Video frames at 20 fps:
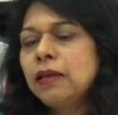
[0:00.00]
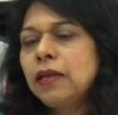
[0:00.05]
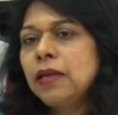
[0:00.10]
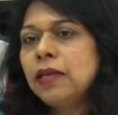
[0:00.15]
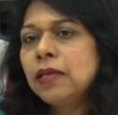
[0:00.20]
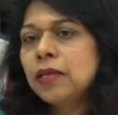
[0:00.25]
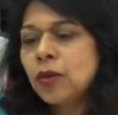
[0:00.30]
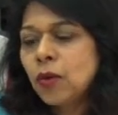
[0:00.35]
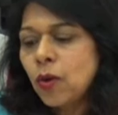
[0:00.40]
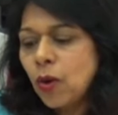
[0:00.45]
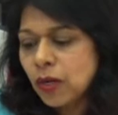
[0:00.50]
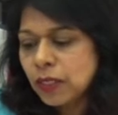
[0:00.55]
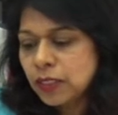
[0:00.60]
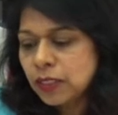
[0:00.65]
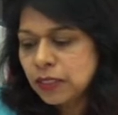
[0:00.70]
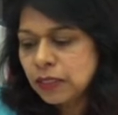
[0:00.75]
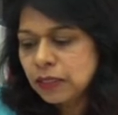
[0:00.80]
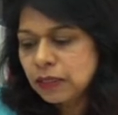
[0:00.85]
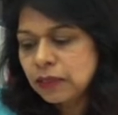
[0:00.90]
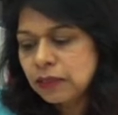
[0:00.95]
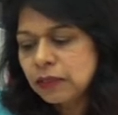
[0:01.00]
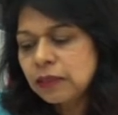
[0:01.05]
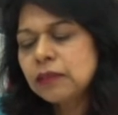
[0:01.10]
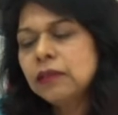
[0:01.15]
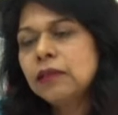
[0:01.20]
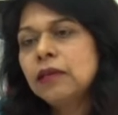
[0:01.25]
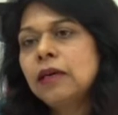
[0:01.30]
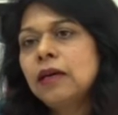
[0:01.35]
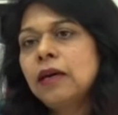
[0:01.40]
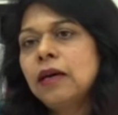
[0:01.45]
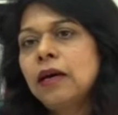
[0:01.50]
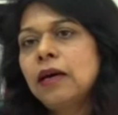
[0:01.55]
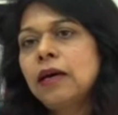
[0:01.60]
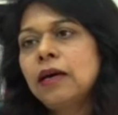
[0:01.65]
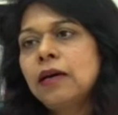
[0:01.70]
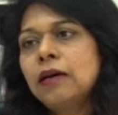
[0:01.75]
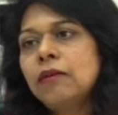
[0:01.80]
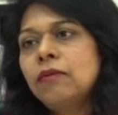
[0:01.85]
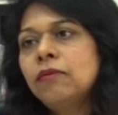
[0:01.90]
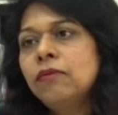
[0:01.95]
In cotton,
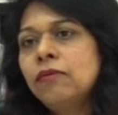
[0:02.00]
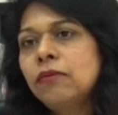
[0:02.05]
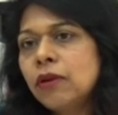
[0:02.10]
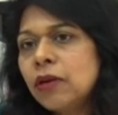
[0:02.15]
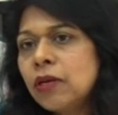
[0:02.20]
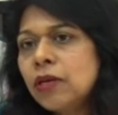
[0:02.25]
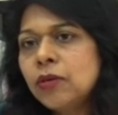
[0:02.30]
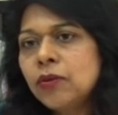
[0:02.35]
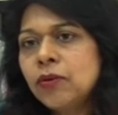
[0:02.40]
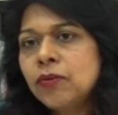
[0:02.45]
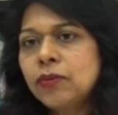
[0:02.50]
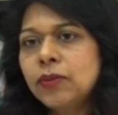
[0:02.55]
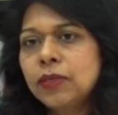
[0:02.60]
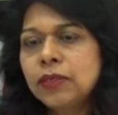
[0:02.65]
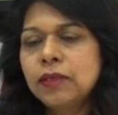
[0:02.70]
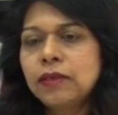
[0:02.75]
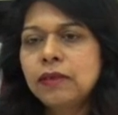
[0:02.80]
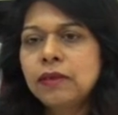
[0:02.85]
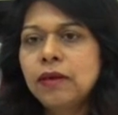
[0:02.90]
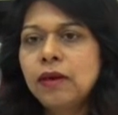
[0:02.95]
world over,